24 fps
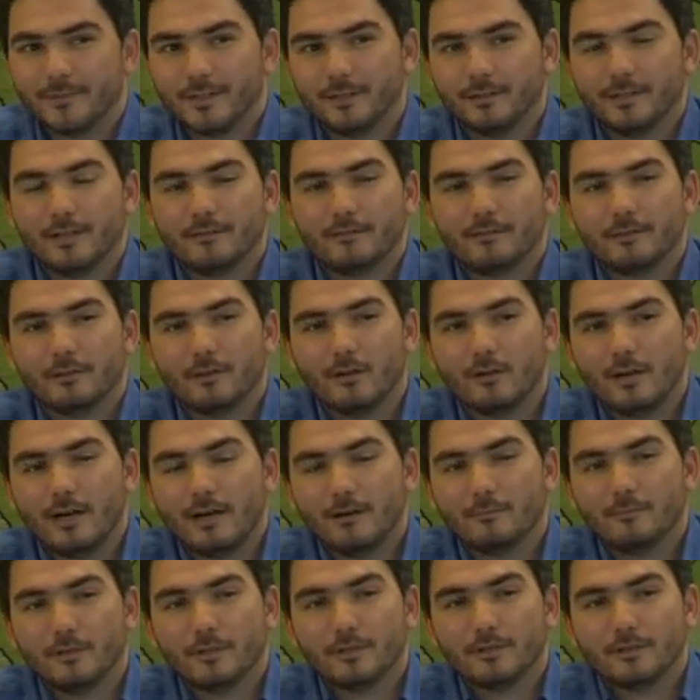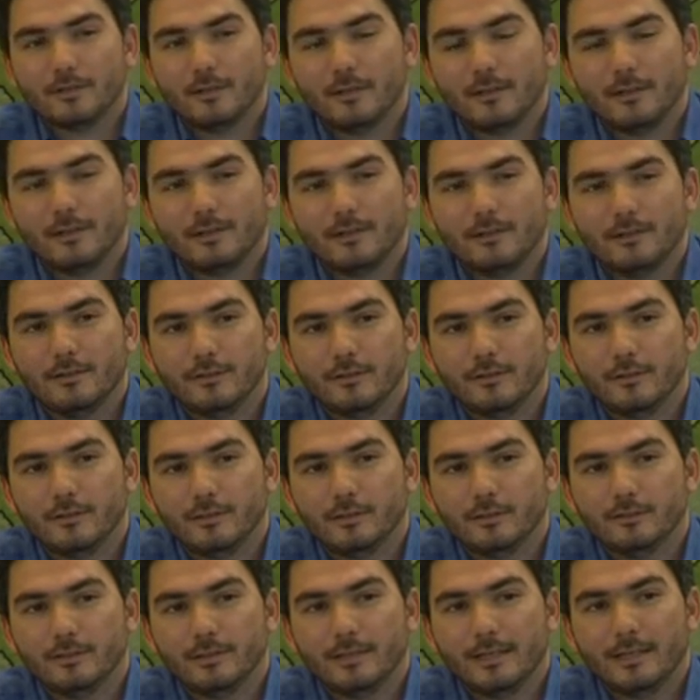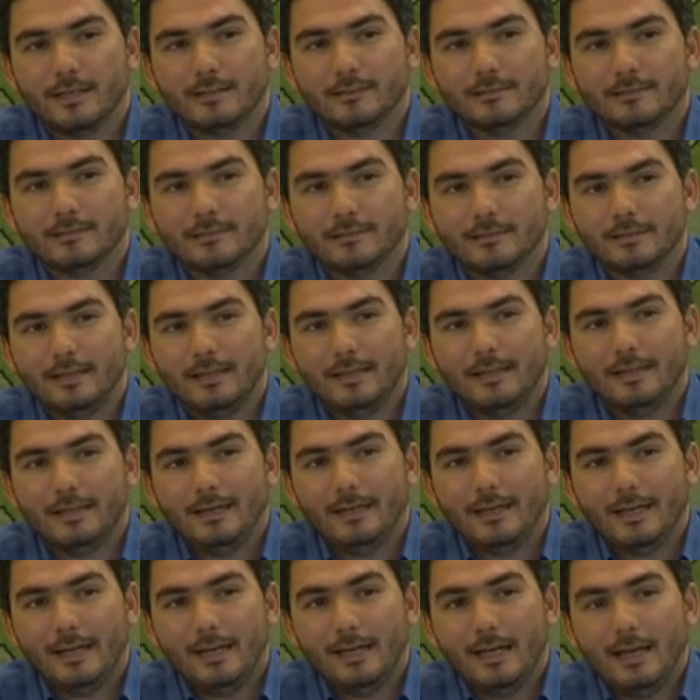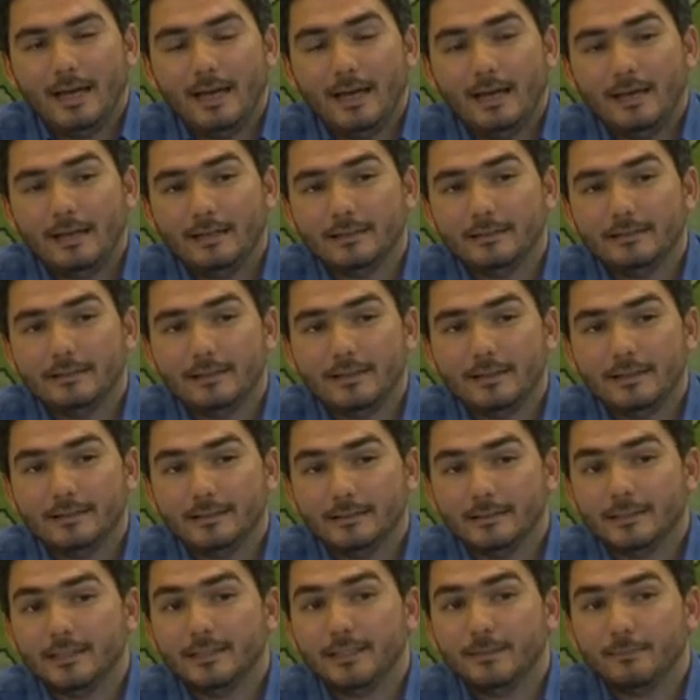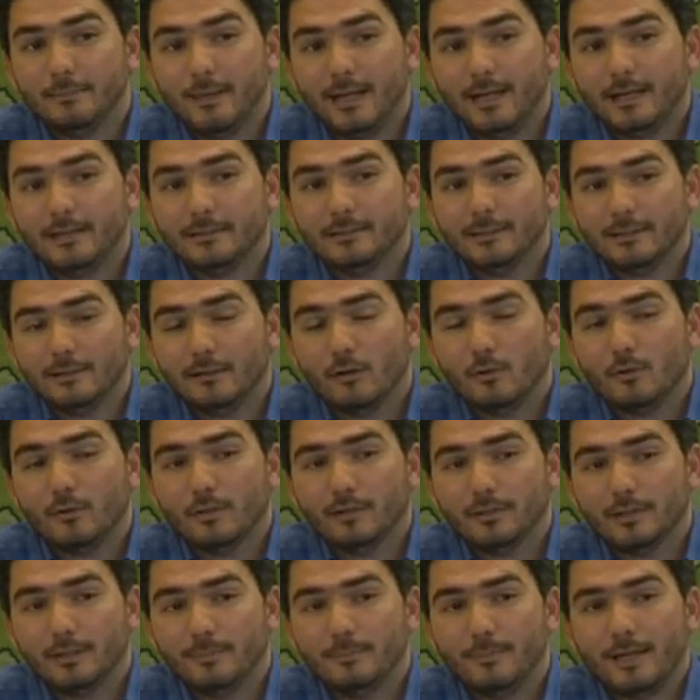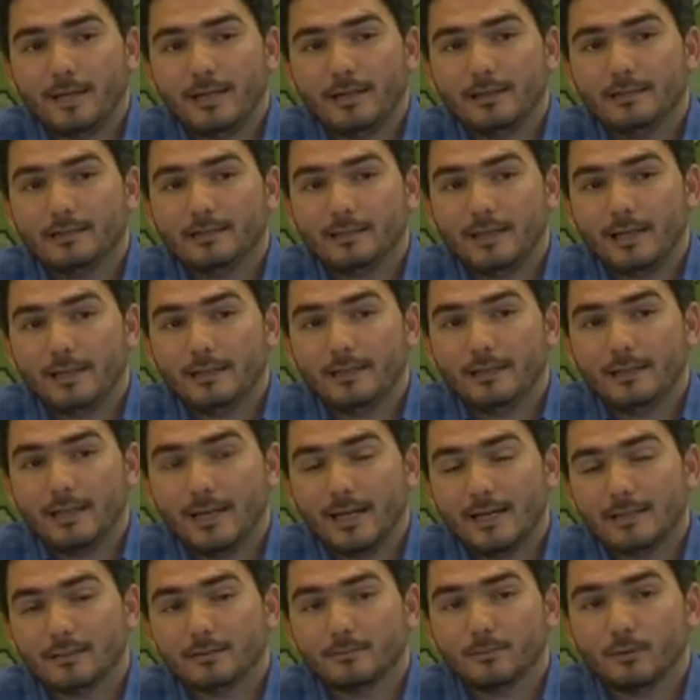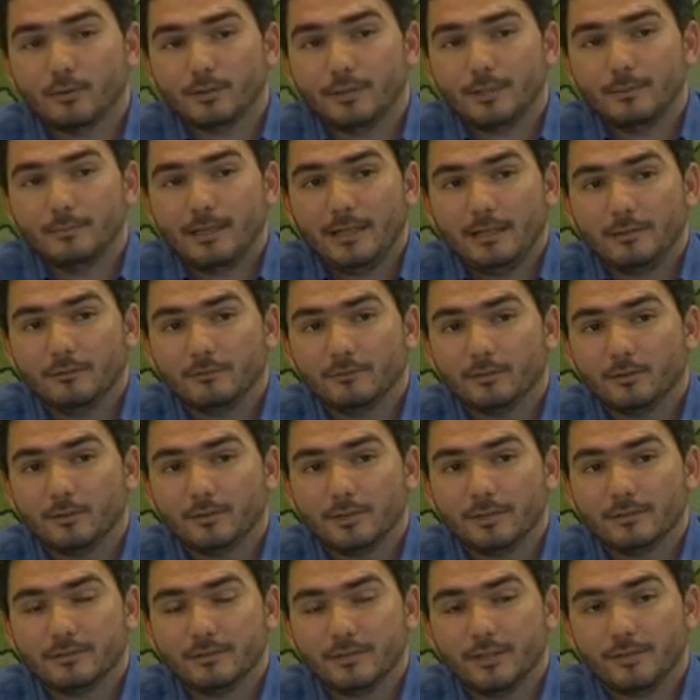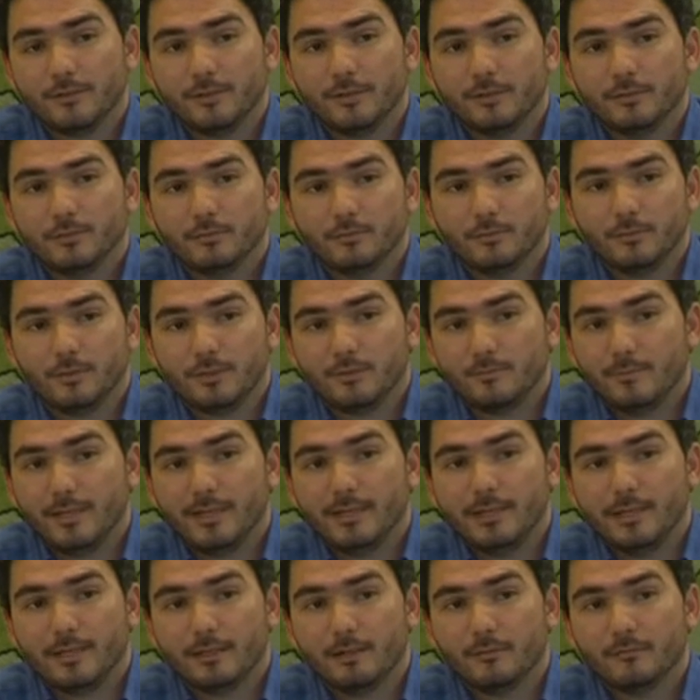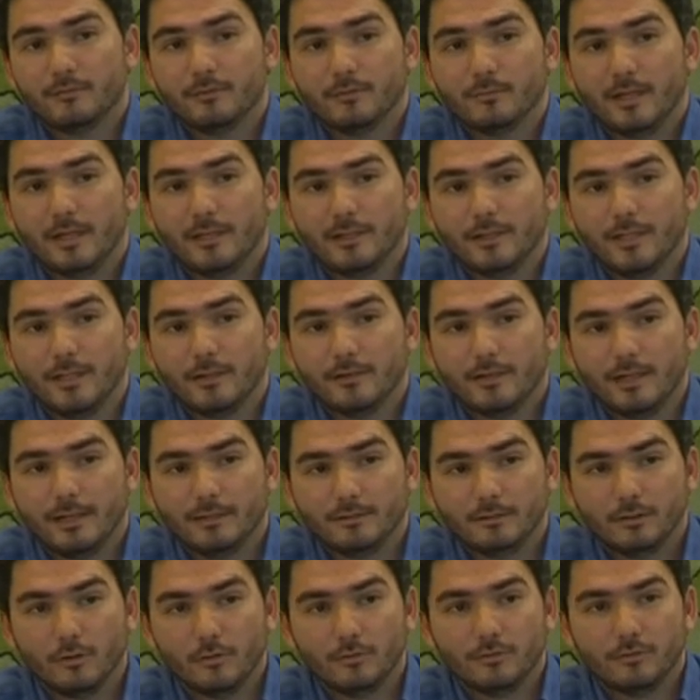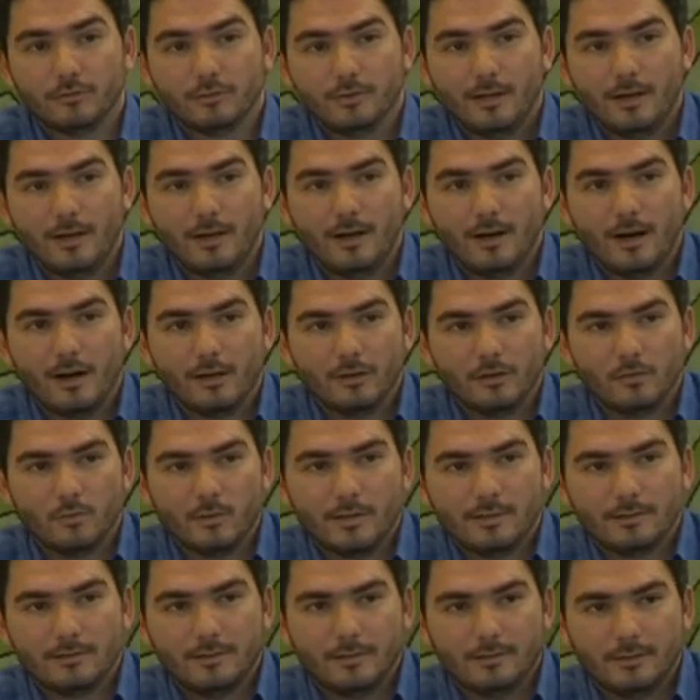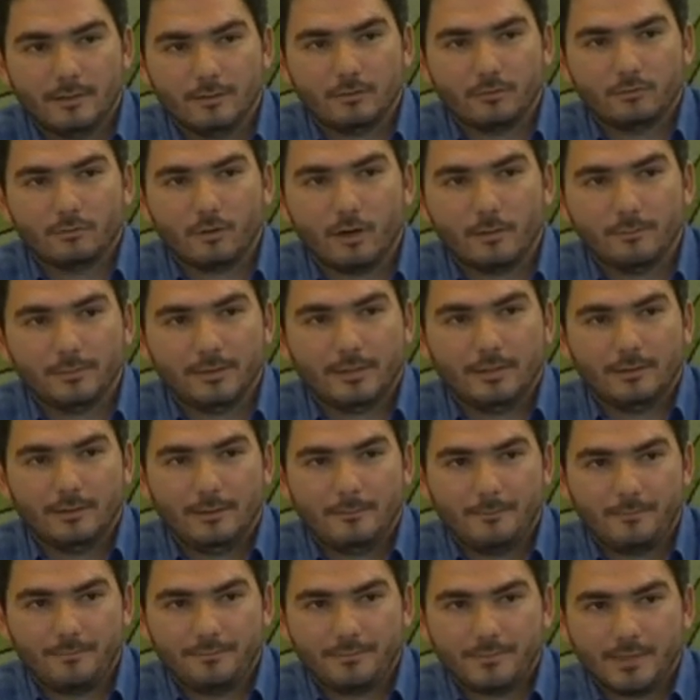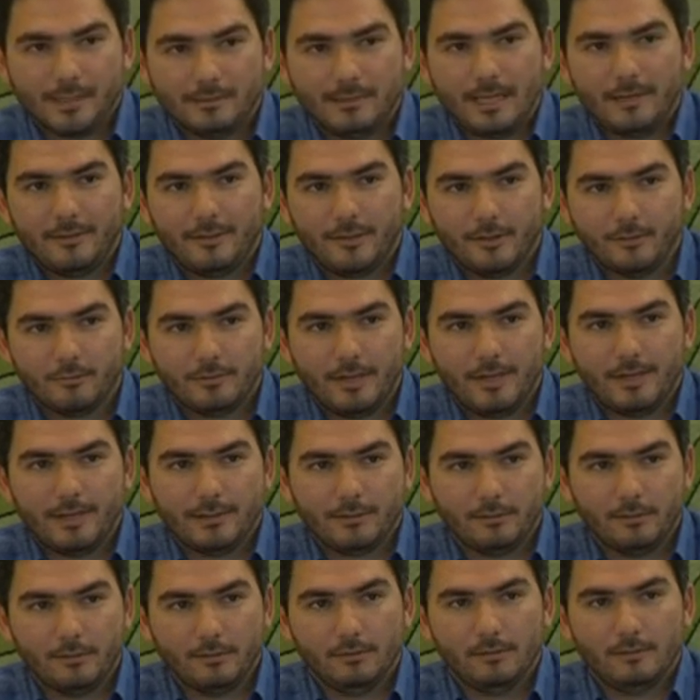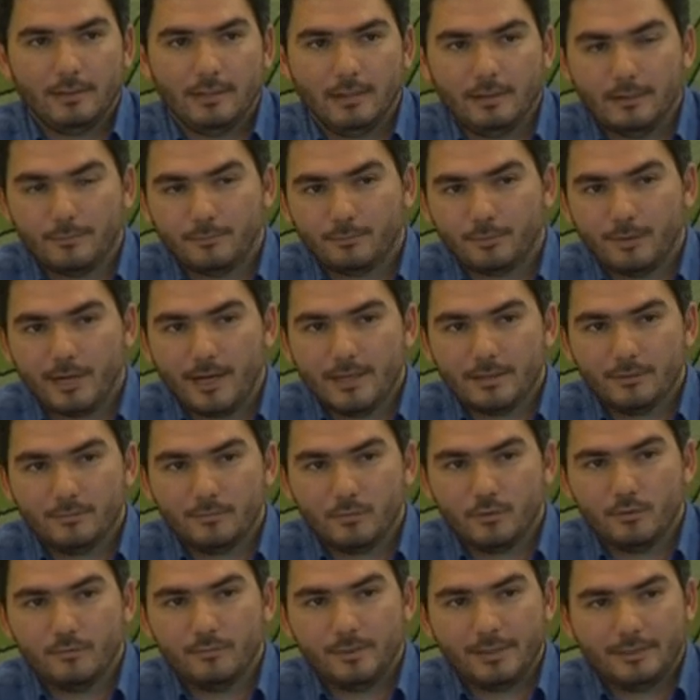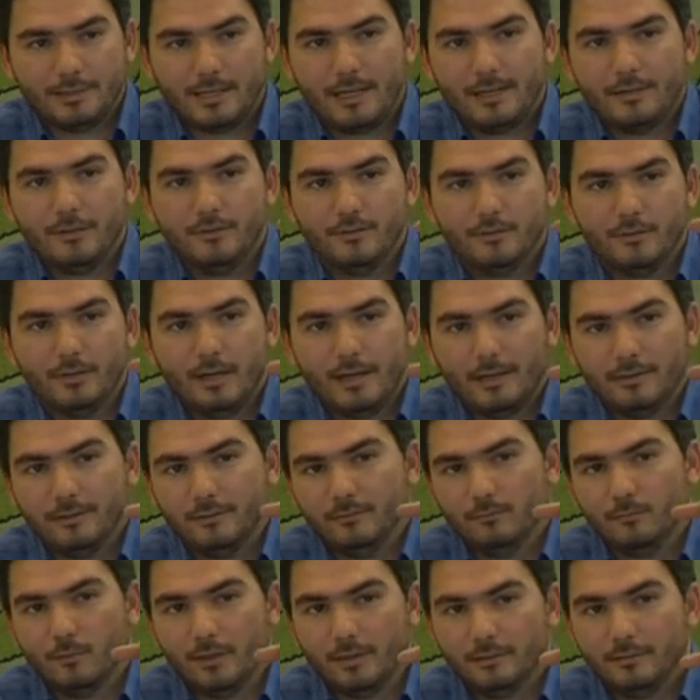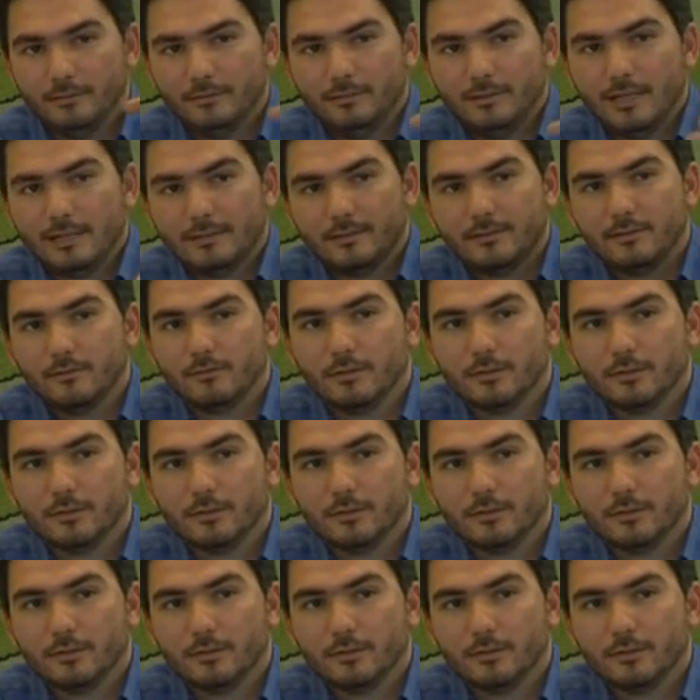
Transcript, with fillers: You never know how much uh, you're going to get. And uh, the demand, the local demand and the export demand for the cereals, which mainly come from Nigeria, those are the ones that disrupt that theoretical uh, price movement and, you, and what, that's the